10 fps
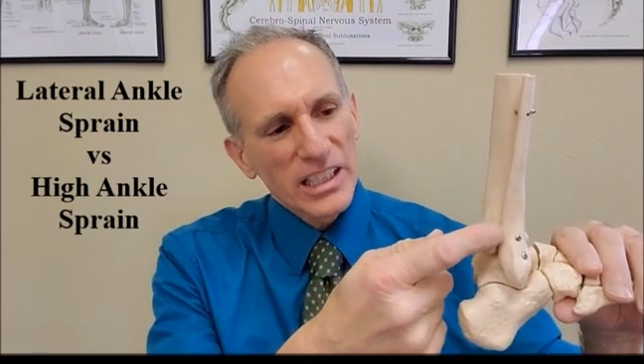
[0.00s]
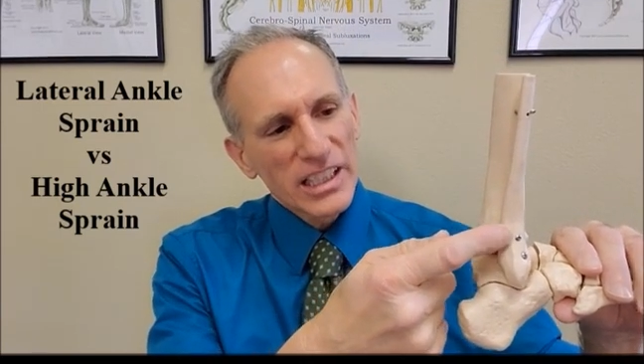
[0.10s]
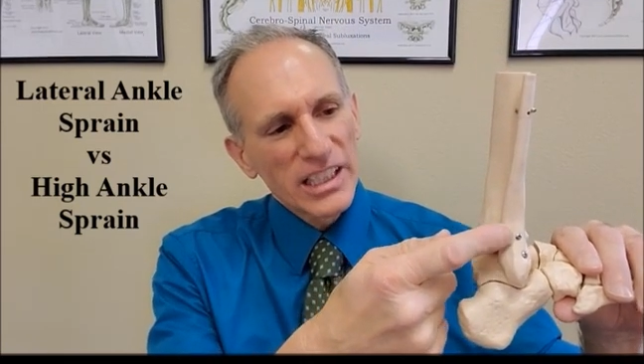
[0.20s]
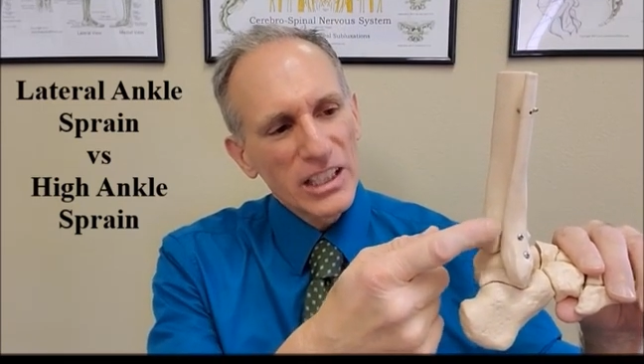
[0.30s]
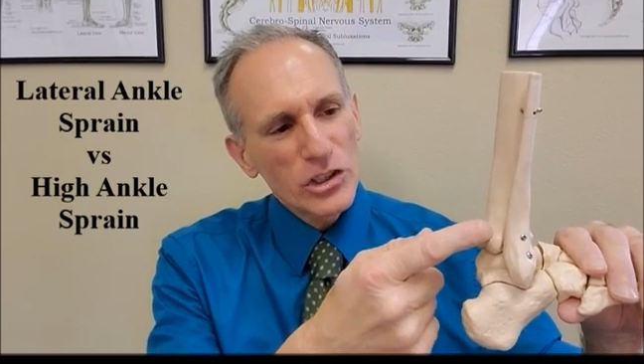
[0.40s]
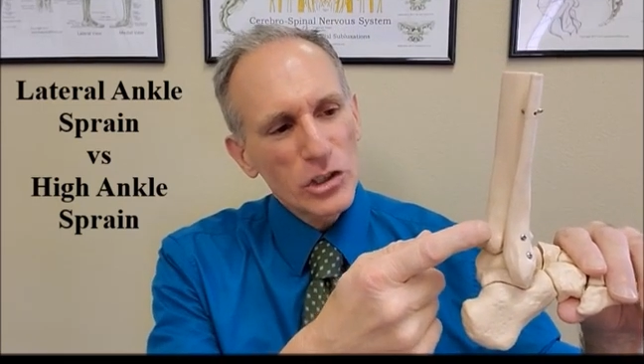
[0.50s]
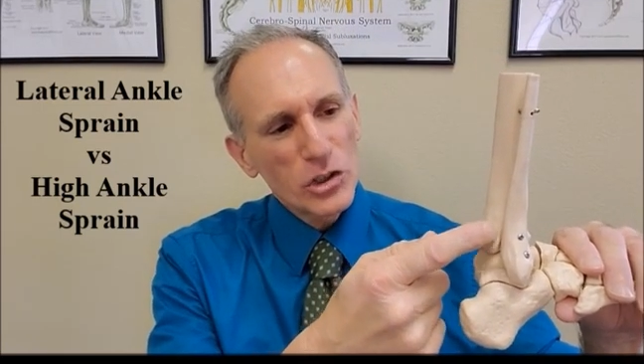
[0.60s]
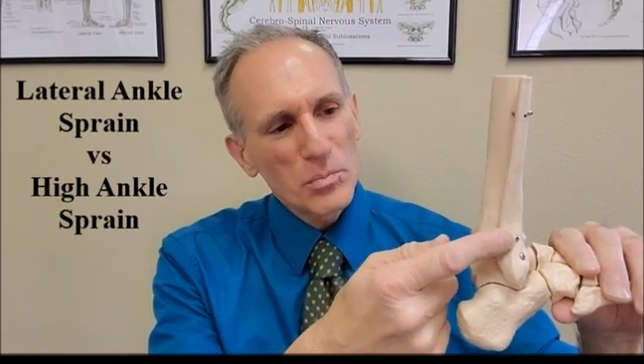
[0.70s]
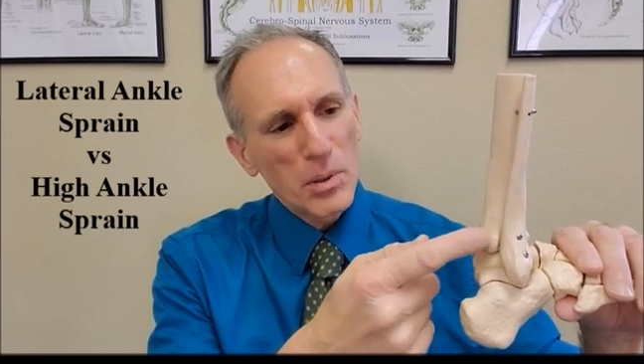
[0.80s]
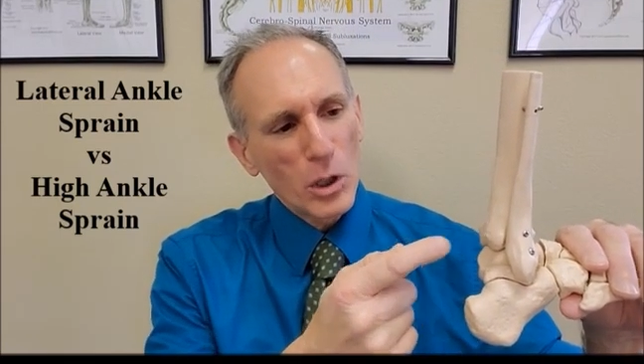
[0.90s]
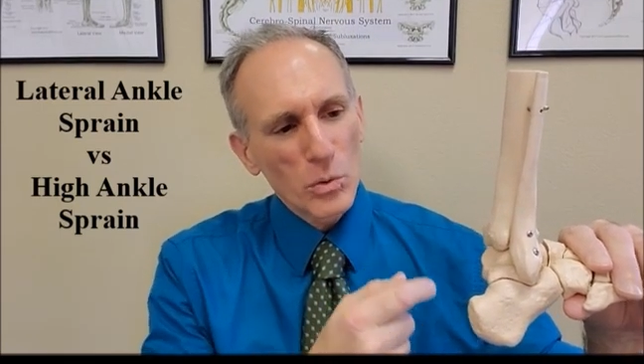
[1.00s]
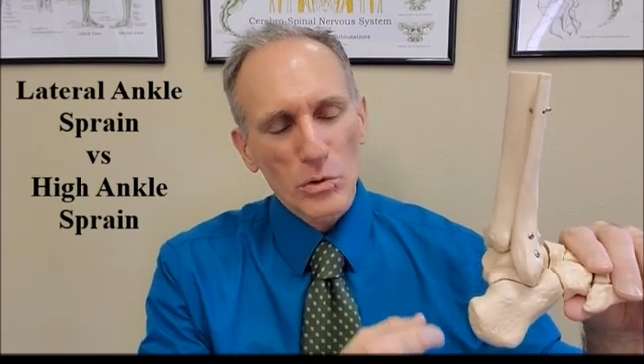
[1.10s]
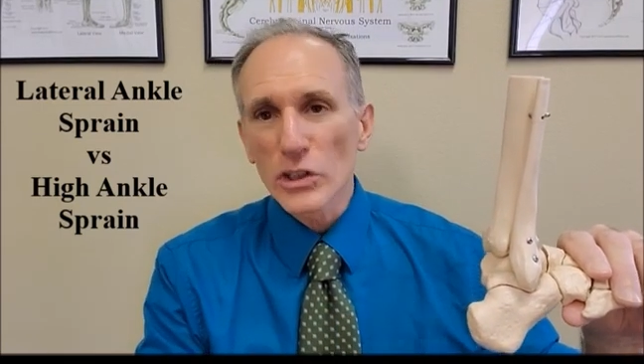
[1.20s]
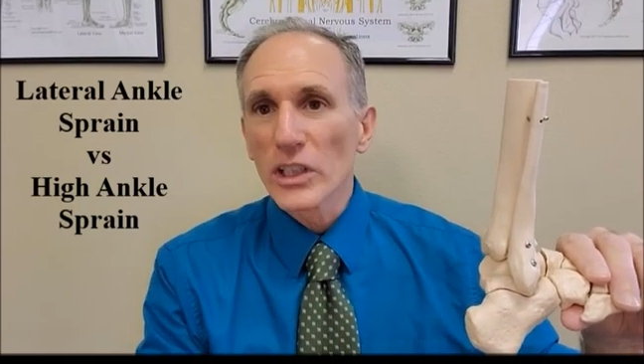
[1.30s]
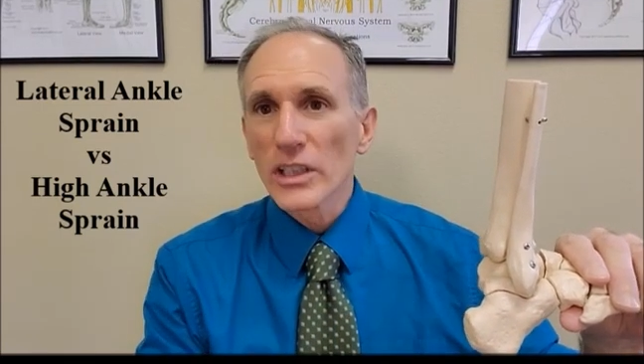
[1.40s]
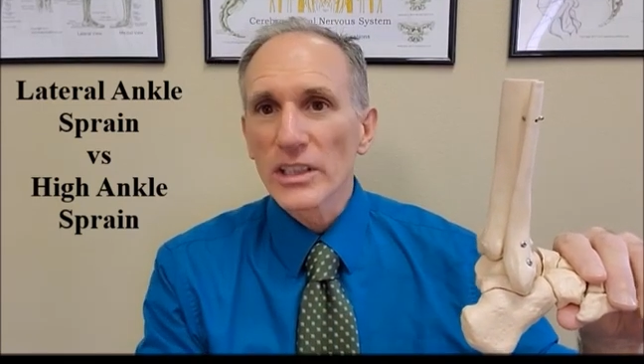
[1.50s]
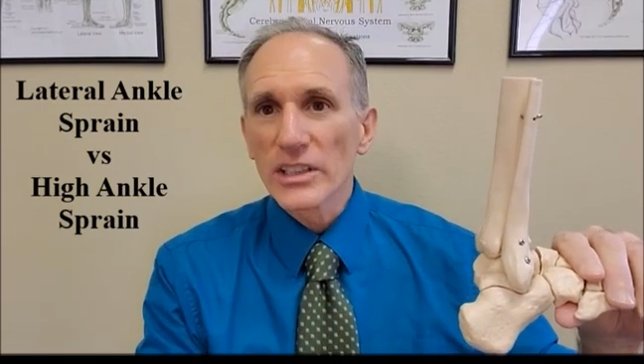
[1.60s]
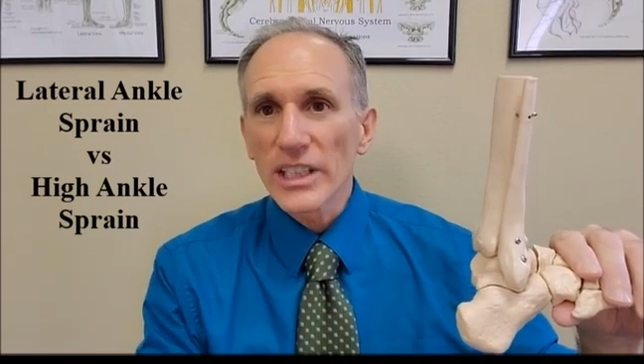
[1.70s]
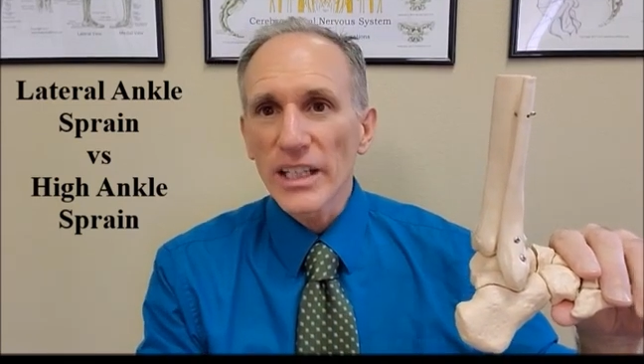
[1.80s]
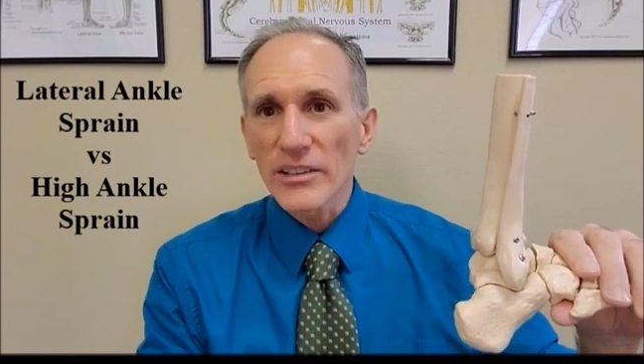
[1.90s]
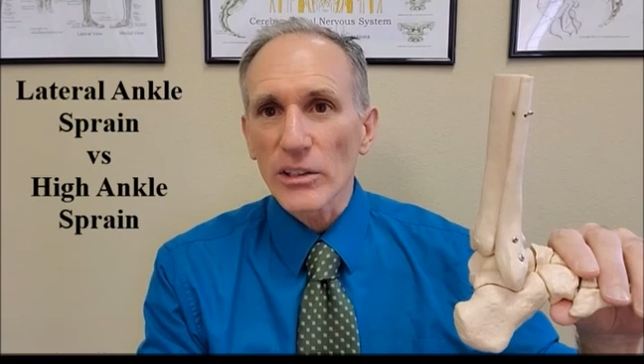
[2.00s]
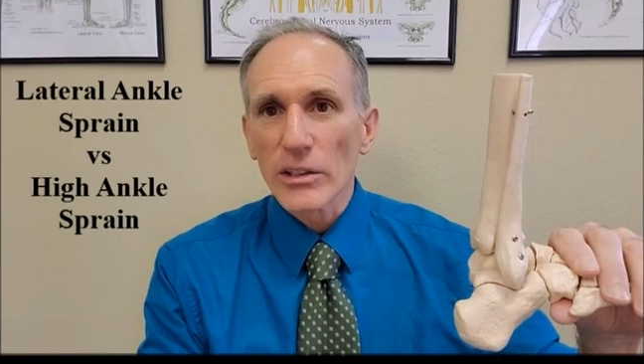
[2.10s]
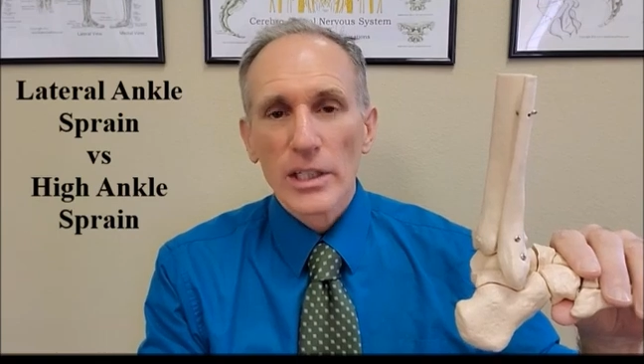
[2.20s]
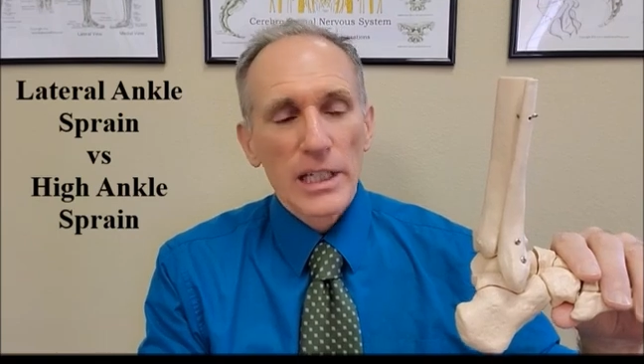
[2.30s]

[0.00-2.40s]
these two bones together.